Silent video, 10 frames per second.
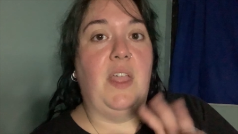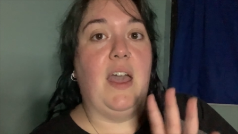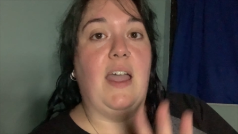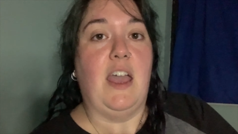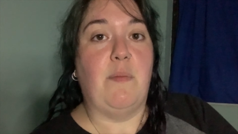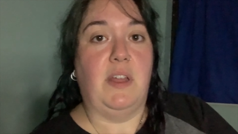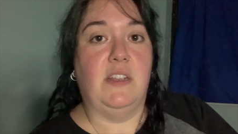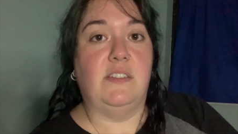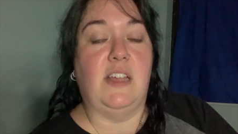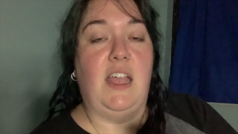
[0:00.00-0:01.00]
I am gonna
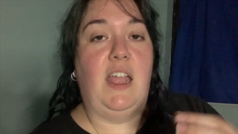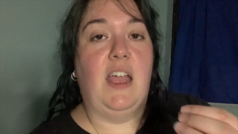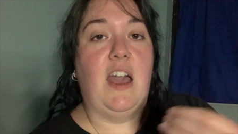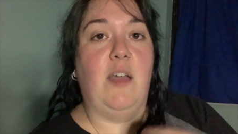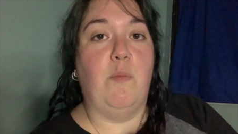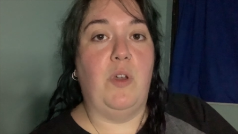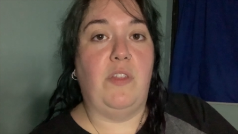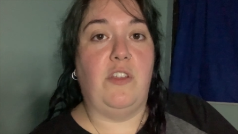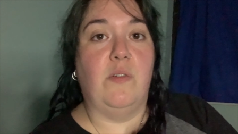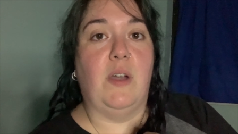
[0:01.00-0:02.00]
say, I'm with
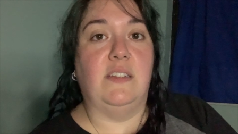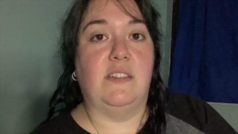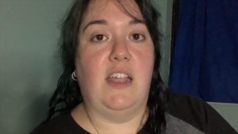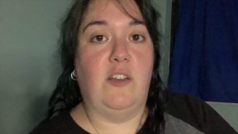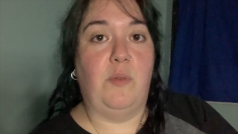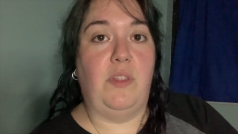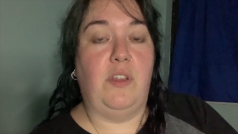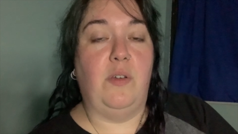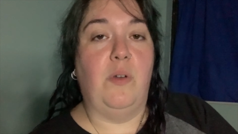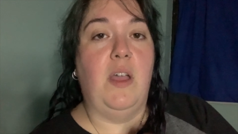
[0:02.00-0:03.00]
you, I stand with
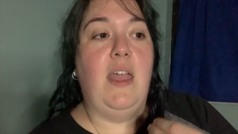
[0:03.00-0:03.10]
you,